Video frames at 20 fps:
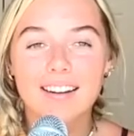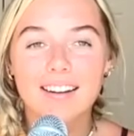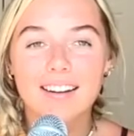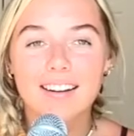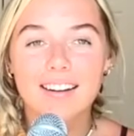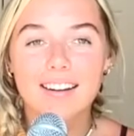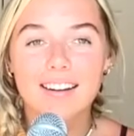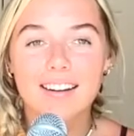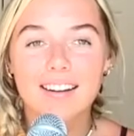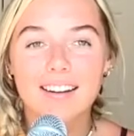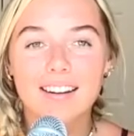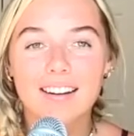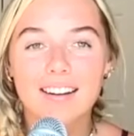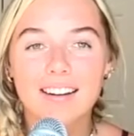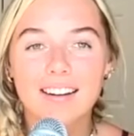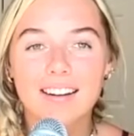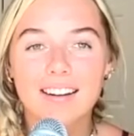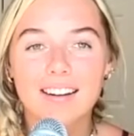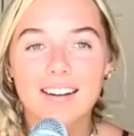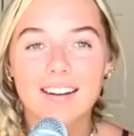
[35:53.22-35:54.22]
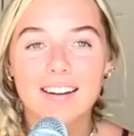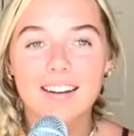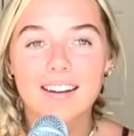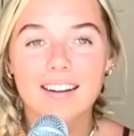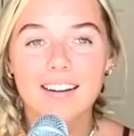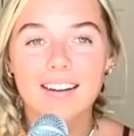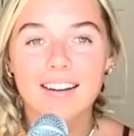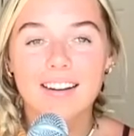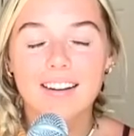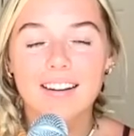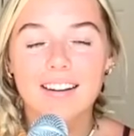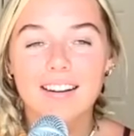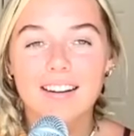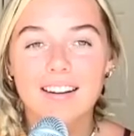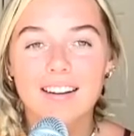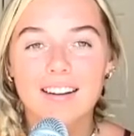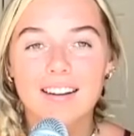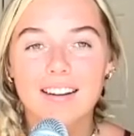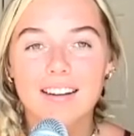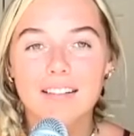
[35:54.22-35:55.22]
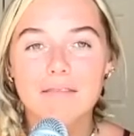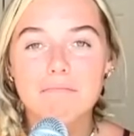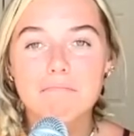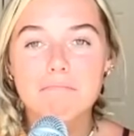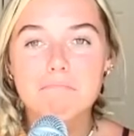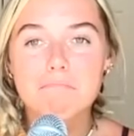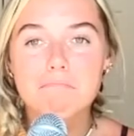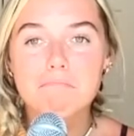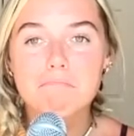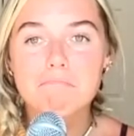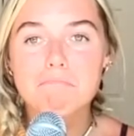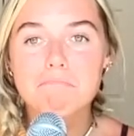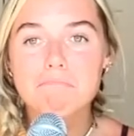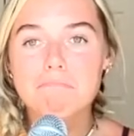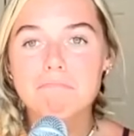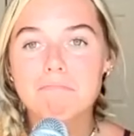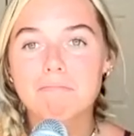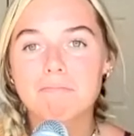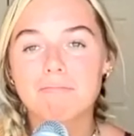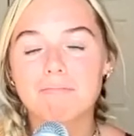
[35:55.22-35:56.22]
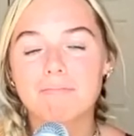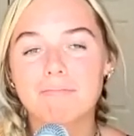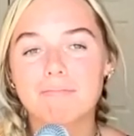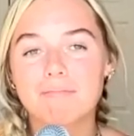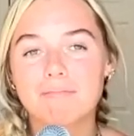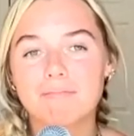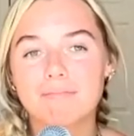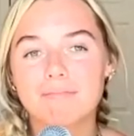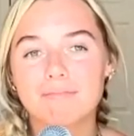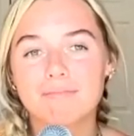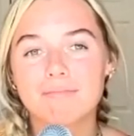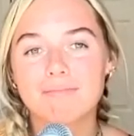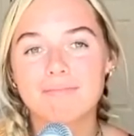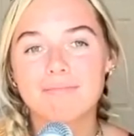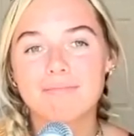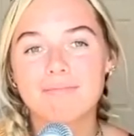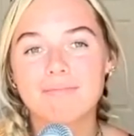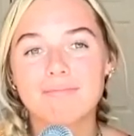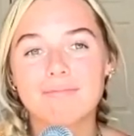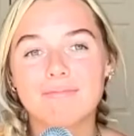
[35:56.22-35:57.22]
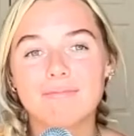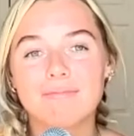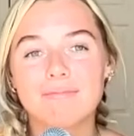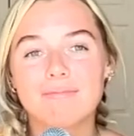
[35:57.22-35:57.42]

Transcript: This person isn't speaking.